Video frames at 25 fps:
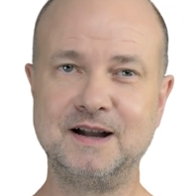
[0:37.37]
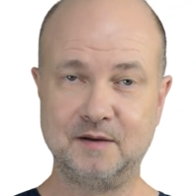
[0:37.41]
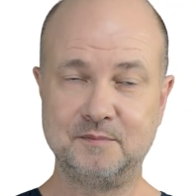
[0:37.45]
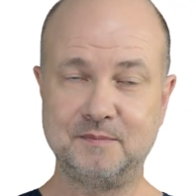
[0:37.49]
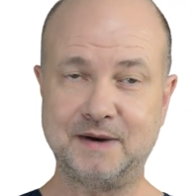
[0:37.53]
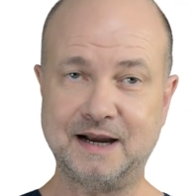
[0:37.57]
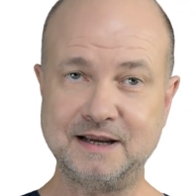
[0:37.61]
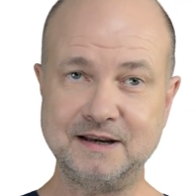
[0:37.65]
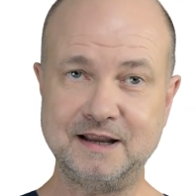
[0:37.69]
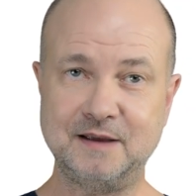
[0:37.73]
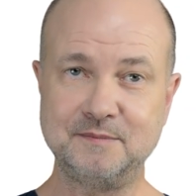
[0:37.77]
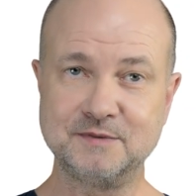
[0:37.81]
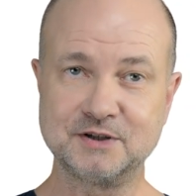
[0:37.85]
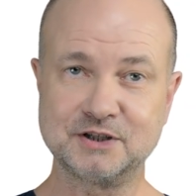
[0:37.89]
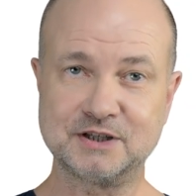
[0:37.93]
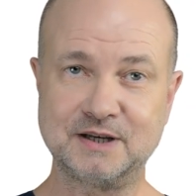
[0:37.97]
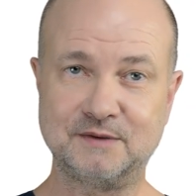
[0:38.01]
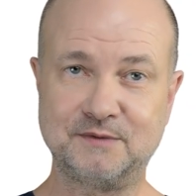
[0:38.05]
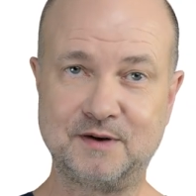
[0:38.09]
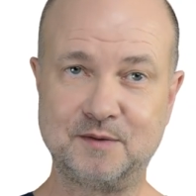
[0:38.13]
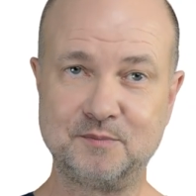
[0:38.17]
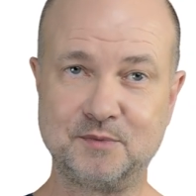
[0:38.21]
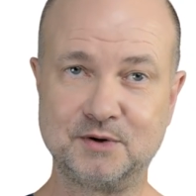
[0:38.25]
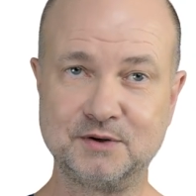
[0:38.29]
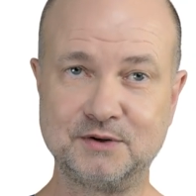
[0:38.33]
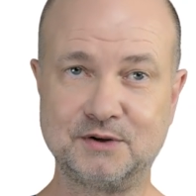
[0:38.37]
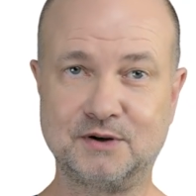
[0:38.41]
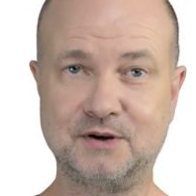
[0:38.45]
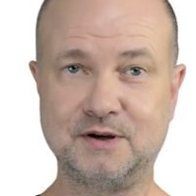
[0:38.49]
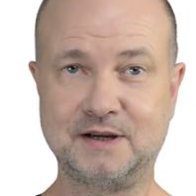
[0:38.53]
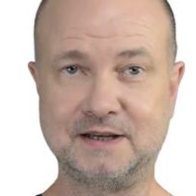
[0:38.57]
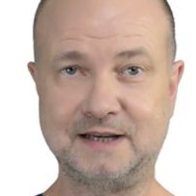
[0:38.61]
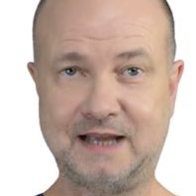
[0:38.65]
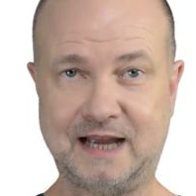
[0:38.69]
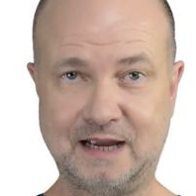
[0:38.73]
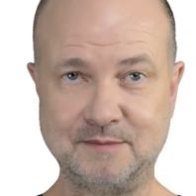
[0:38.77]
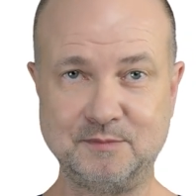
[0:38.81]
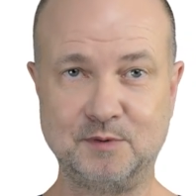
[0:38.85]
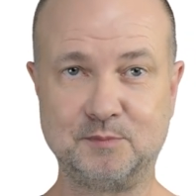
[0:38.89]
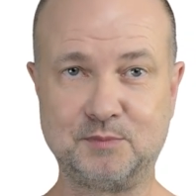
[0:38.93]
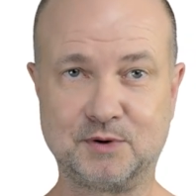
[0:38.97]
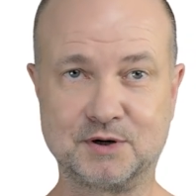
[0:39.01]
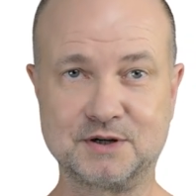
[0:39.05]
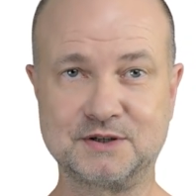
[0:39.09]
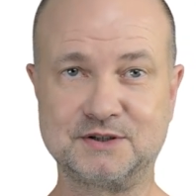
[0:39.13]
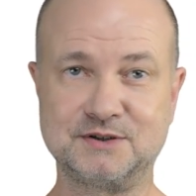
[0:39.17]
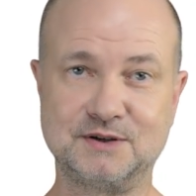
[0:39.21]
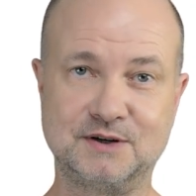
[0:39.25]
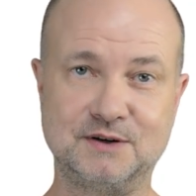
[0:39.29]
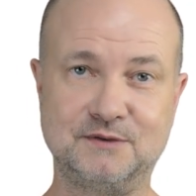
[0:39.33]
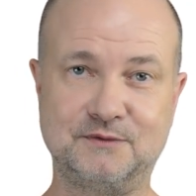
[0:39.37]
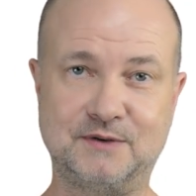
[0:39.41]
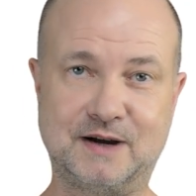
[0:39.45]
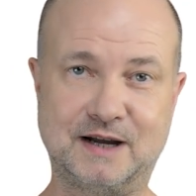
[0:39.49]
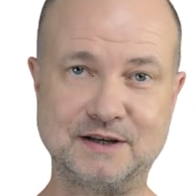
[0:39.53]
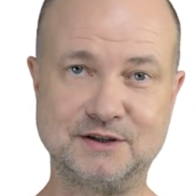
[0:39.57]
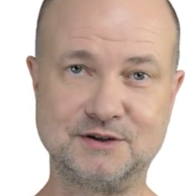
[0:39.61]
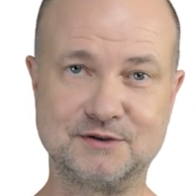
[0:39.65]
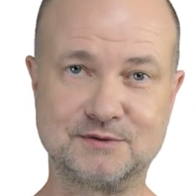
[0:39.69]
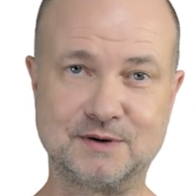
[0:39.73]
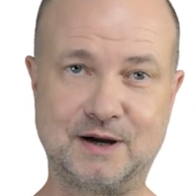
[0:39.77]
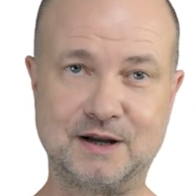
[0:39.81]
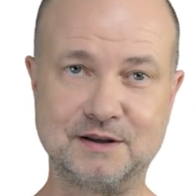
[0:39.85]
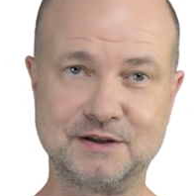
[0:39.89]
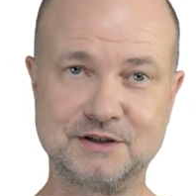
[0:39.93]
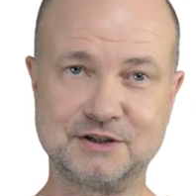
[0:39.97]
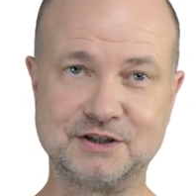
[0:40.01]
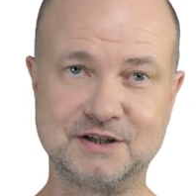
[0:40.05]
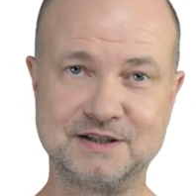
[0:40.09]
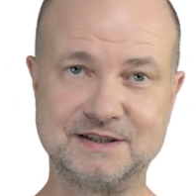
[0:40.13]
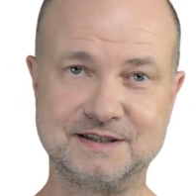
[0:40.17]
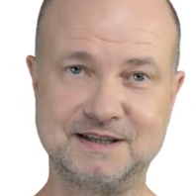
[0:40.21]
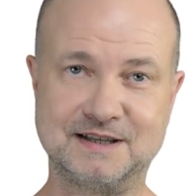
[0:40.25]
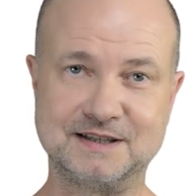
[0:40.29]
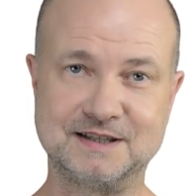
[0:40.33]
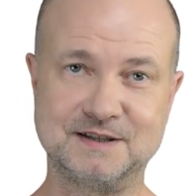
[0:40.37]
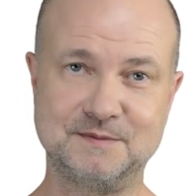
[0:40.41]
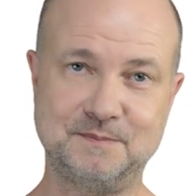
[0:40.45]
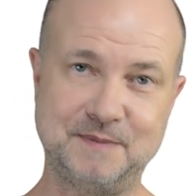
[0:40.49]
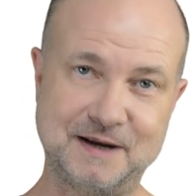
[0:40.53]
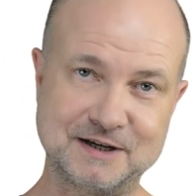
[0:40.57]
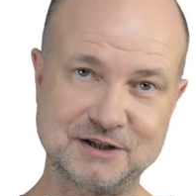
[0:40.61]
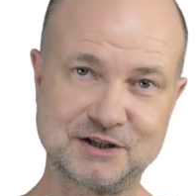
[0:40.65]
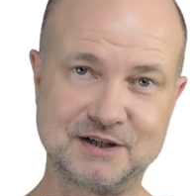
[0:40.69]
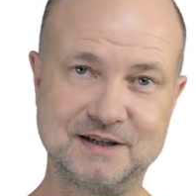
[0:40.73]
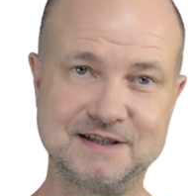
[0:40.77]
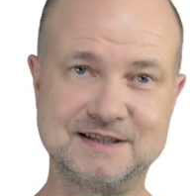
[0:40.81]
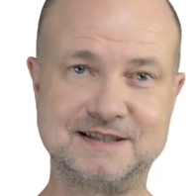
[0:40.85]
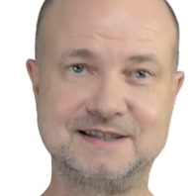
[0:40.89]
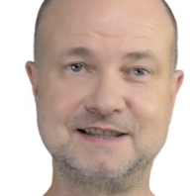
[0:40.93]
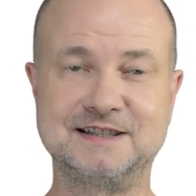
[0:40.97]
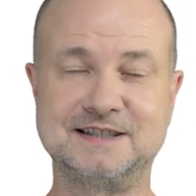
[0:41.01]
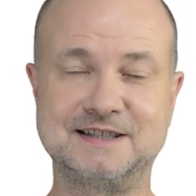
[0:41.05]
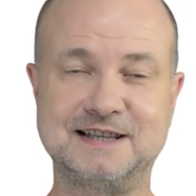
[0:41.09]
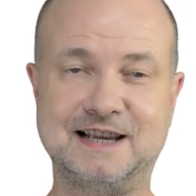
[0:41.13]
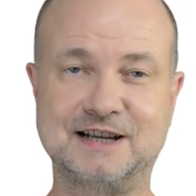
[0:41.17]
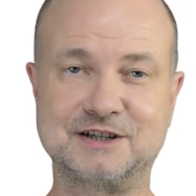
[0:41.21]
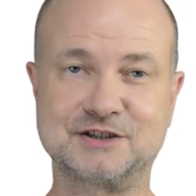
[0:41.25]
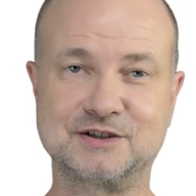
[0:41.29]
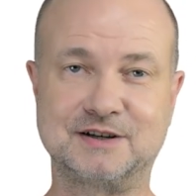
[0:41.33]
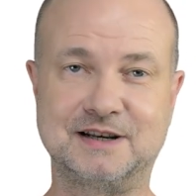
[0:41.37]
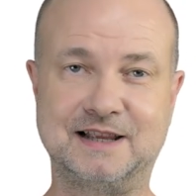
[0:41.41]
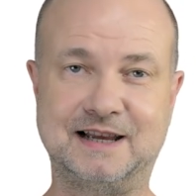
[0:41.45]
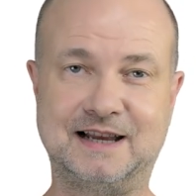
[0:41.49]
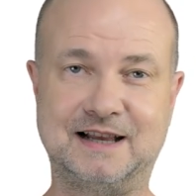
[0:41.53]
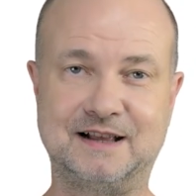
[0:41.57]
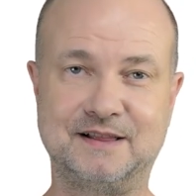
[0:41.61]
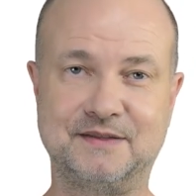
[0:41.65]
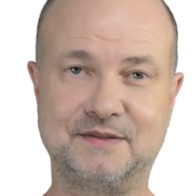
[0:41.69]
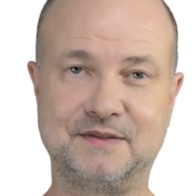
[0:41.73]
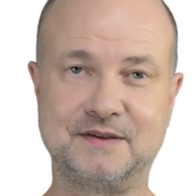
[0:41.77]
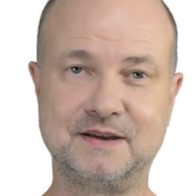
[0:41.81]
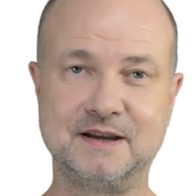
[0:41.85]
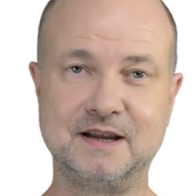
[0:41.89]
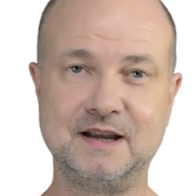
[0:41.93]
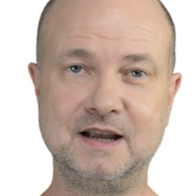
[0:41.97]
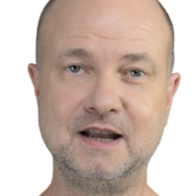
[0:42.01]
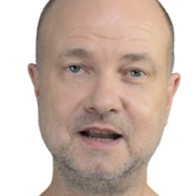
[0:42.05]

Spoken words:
My name is Stefan Bundhock, and I'm a board-certified urologist and specialist in sexual health.